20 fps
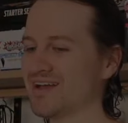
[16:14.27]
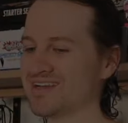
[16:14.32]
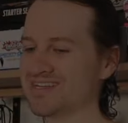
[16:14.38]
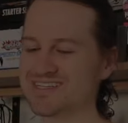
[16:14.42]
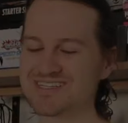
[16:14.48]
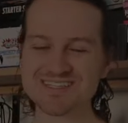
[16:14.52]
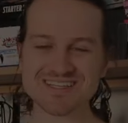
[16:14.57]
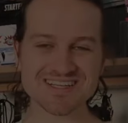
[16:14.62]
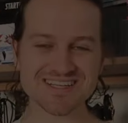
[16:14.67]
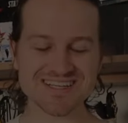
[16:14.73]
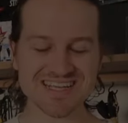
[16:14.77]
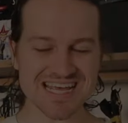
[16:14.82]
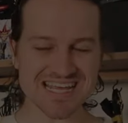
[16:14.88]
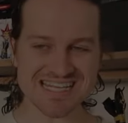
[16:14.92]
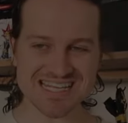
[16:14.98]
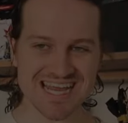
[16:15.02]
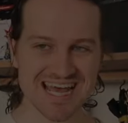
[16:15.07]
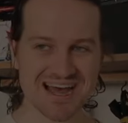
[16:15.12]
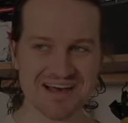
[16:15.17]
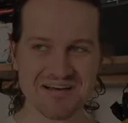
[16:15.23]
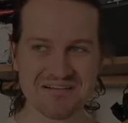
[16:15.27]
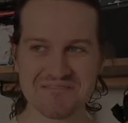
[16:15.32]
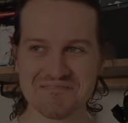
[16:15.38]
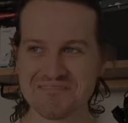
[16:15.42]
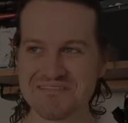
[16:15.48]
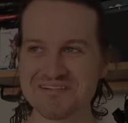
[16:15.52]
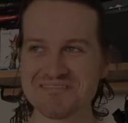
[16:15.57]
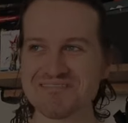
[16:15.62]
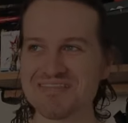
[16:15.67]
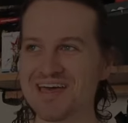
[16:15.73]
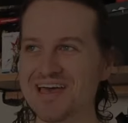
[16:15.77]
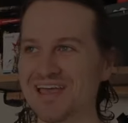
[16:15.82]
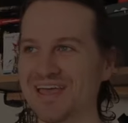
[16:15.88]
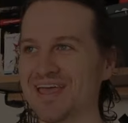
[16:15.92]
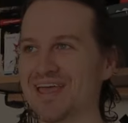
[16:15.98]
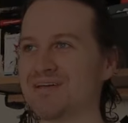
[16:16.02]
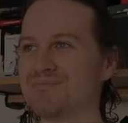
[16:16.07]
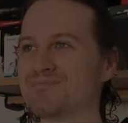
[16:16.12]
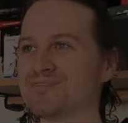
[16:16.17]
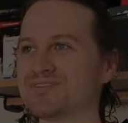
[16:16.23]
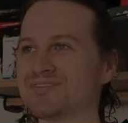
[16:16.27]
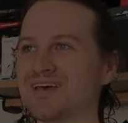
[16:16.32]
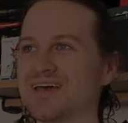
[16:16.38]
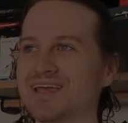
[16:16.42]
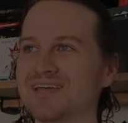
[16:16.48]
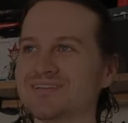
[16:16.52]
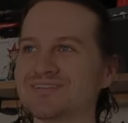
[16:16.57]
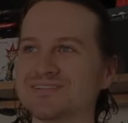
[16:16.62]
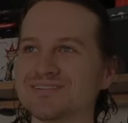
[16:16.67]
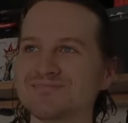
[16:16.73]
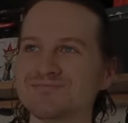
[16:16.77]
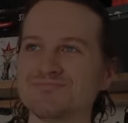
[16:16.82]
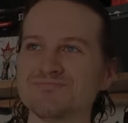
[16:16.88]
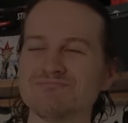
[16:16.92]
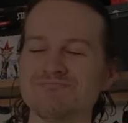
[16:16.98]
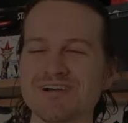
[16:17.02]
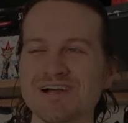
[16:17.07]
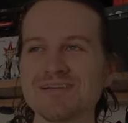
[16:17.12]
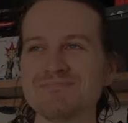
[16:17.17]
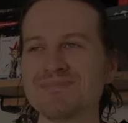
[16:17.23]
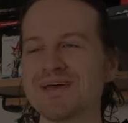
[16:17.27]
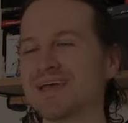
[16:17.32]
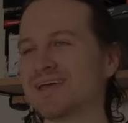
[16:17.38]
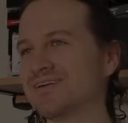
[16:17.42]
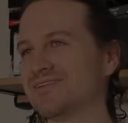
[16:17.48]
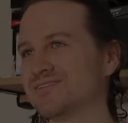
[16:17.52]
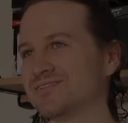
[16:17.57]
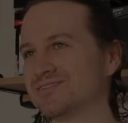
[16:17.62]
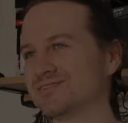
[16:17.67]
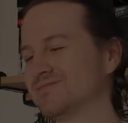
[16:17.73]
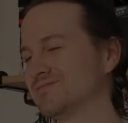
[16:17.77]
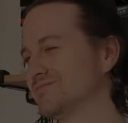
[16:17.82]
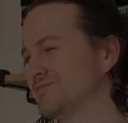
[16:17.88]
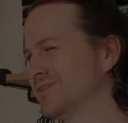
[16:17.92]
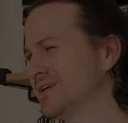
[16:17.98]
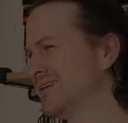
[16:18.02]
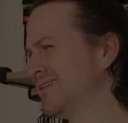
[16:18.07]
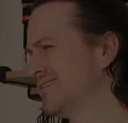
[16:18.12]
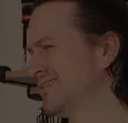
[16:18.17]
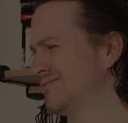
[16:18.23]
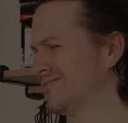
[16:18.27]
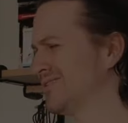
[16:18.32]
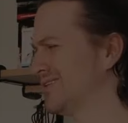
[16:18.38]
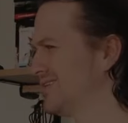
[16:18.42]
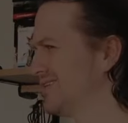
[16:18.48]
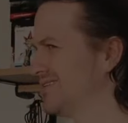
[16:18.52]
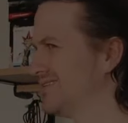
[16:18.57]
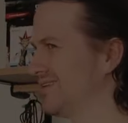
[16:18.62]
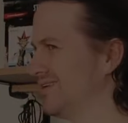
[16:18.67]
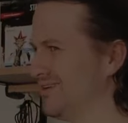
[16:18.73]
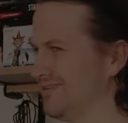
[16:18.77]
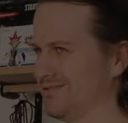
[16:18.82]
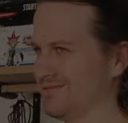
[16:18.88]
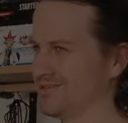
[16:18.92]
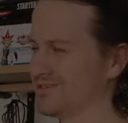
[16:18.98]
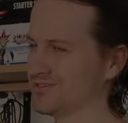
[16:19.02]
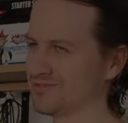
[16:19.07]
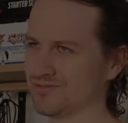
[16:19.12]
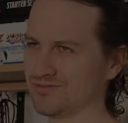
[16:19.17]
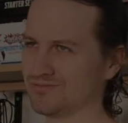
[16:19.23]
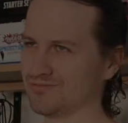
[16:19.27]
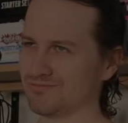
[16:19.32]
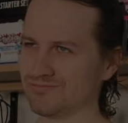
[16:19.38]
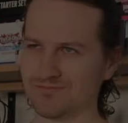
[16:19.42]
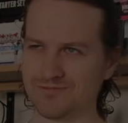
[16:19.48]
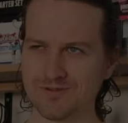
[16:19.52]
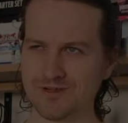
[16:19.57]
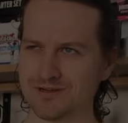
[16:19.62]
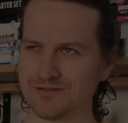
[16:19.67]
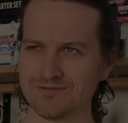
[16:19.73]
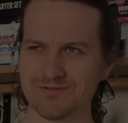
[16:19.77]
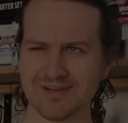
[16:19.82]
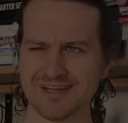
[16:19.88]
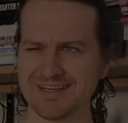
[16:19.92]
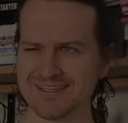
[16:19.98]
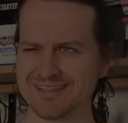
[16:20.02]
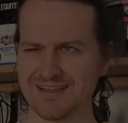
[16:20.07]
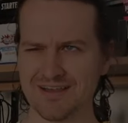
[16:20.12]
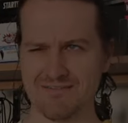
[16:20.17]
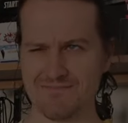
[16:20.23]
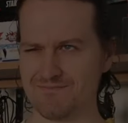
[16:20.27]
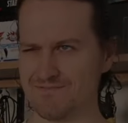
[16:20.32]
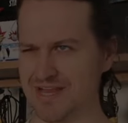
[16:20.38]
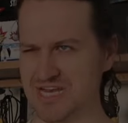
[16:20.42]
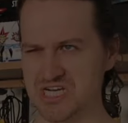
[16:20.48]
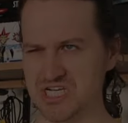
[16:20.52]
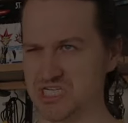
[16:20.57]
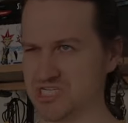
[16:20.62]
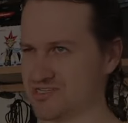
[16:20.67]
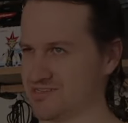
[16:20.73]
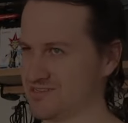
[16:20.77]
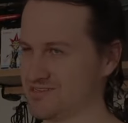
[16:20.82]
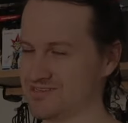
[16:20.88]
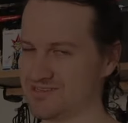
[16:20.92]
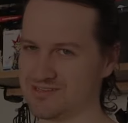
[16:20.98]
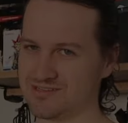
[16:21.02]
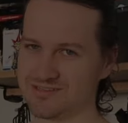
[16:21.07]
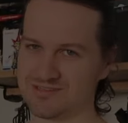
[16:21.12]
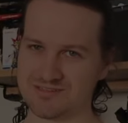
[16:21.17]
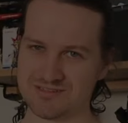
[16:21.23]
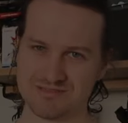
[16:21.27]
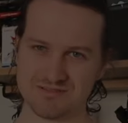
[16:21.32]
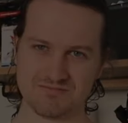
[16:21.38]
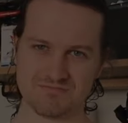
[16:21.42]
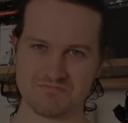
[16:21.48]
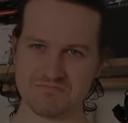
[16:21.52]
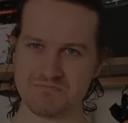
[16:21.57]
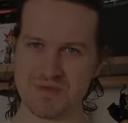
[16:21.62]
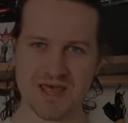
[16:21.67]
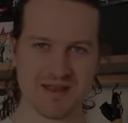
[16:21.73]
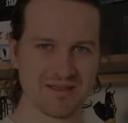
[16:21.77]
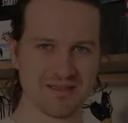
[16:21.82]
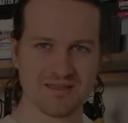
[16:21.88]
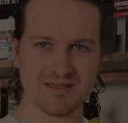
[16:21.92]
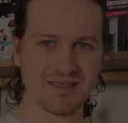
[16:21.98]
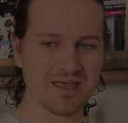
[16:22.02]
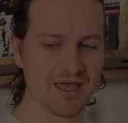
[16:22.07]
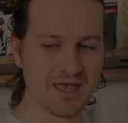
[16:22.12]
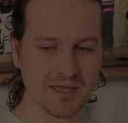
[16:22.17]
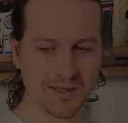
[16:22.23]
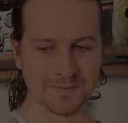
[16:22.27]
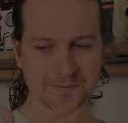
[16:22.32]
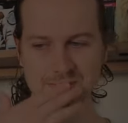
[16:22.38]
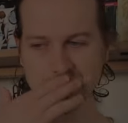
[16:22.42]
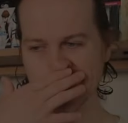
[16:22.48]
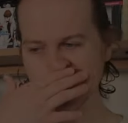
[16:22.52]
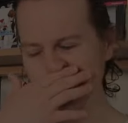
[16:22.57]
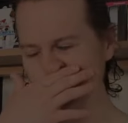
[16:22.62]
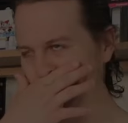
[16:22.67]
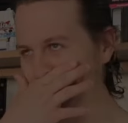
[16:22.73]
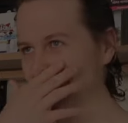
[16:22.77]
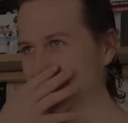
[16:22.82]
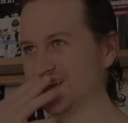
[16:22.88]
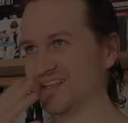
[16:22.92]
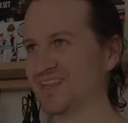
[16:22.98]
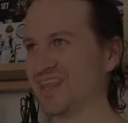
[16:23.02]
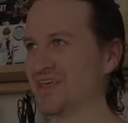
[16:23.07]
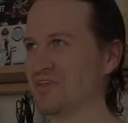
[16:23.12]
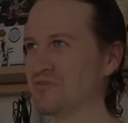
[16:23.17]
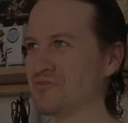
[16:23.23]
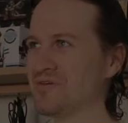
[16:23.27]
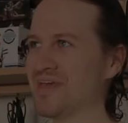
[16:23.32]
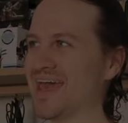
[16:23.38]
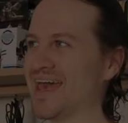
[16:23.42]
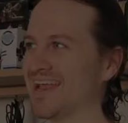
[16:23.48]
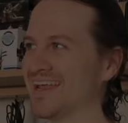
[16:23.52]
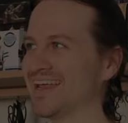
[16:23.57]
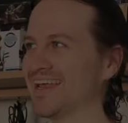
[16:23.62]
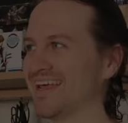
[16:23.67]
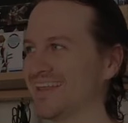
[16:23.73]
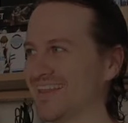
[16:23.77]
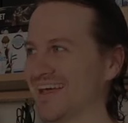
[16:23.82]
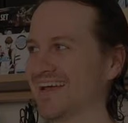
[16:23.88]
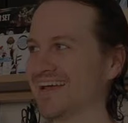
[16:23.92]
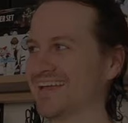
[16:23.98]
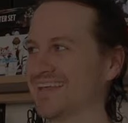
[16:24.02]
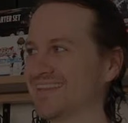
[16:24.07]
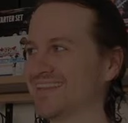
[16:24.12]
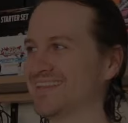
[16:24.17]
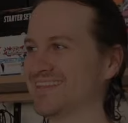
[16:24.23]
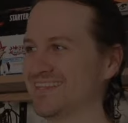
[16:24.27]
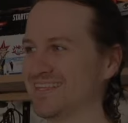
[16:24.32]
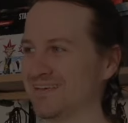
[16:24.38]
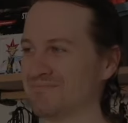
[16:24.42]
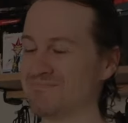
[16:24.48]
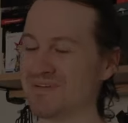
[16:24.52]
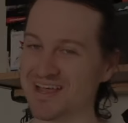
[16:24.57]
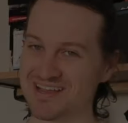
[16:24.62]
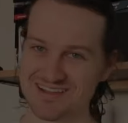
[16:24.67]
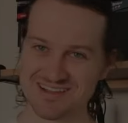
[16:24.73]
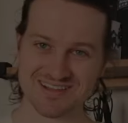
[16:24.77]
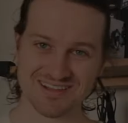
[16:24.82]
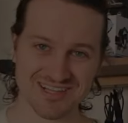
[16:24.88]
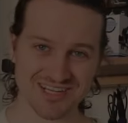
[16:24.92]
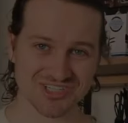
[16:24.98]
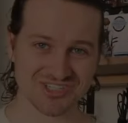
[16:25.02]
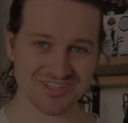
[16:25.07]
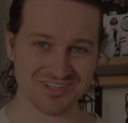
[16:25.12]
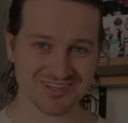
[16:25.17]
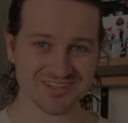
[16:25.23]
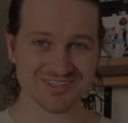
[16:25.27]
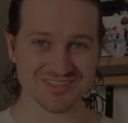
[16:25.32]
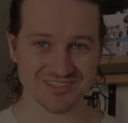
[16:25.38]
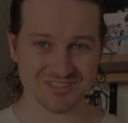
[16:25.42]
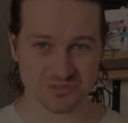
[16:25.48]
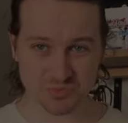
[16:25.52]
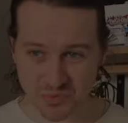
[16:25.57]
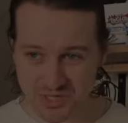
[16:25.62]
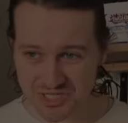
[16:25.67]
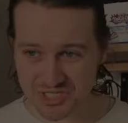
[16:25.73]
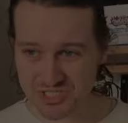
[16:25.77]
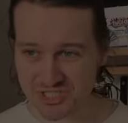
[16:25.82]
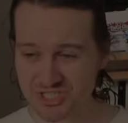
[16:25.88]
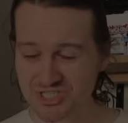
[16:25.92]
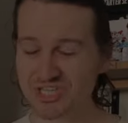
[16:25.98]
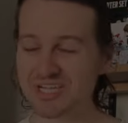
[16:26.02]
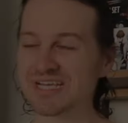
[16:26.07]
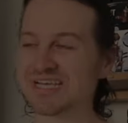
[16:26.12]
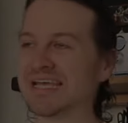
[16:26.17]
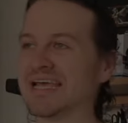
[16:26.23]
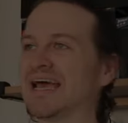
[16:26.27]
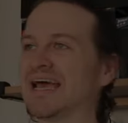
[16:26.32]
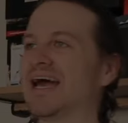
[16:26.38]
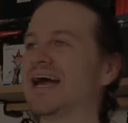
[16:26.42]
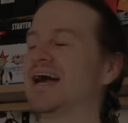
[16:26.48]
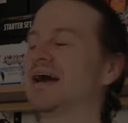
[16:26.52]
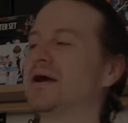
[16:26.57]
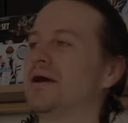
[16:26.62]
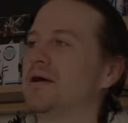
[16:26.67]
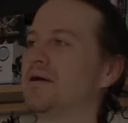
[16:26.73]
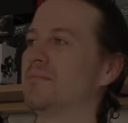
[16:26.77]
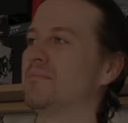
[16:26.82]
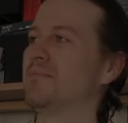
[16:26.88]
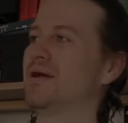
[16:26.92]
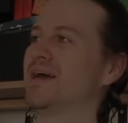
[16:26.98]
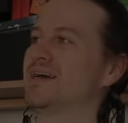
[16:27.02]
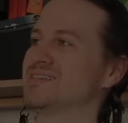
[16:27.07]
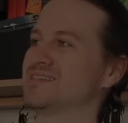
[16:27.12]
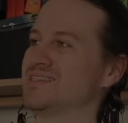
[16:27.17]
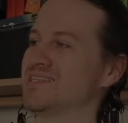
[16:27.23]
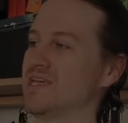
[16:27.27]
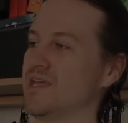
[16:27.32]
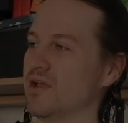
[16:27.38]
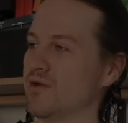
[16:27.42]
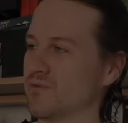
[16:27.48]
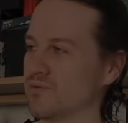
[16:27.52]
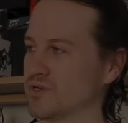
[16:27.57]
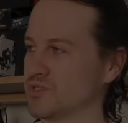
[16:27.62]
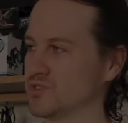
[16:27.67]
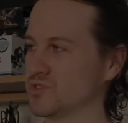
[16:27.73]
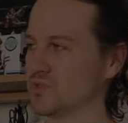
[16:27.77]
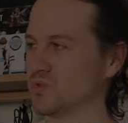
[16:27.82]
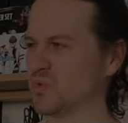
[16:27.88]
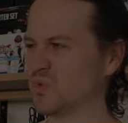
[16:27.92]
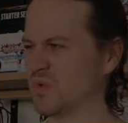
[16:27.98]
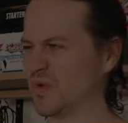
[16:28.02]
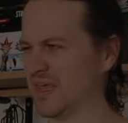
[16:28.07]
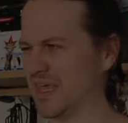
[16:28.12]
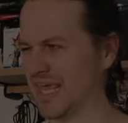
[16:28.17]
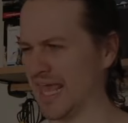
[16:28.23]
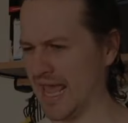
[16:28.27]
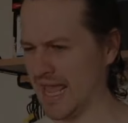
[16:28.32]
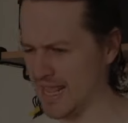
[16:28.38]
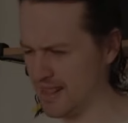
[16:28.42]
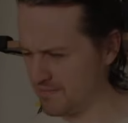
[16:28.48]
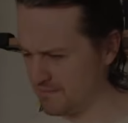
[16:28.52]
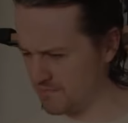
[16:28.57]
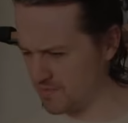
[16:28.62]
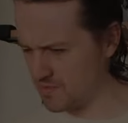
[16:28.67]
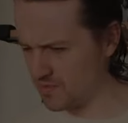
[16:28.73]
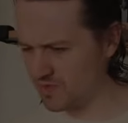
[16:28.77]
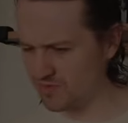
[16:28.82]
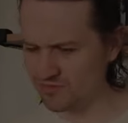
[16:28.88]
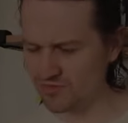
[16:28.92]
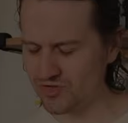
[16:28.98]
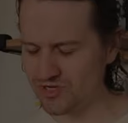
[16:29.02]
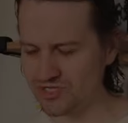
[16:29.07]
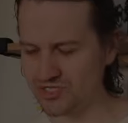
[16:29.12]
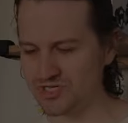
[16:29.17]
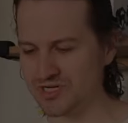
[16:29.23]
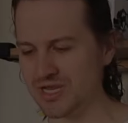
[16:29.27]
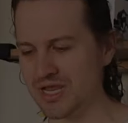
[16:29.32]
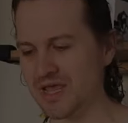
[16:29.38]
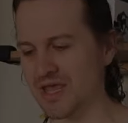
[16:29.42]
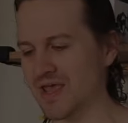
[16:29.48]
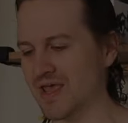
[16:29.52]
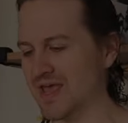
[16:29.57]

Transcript: just to test out what that game was like. It was a remake of one of the original Final Fantasy Adventures Mana games. I think that you can get that in the Mana collection on the Switch as the original Game Boy version.